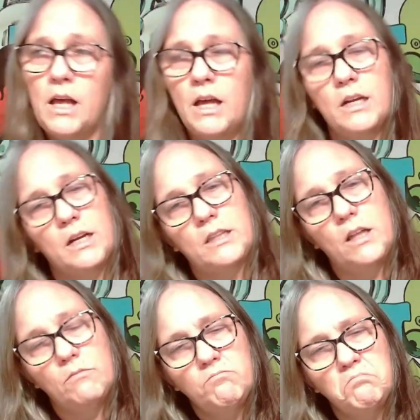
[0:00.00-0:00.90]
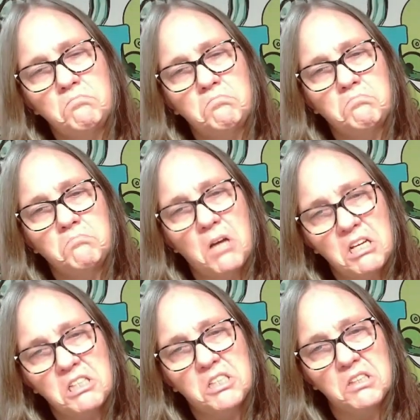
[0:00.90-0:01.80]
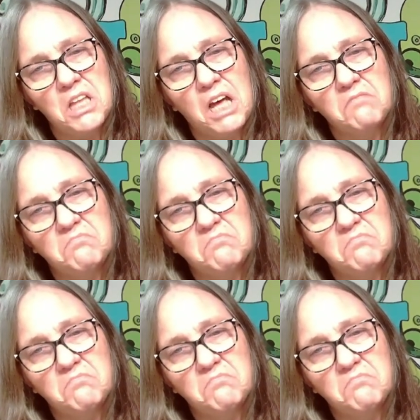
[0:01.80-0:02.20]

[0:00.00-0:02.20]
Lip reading: And I thought, I could do that.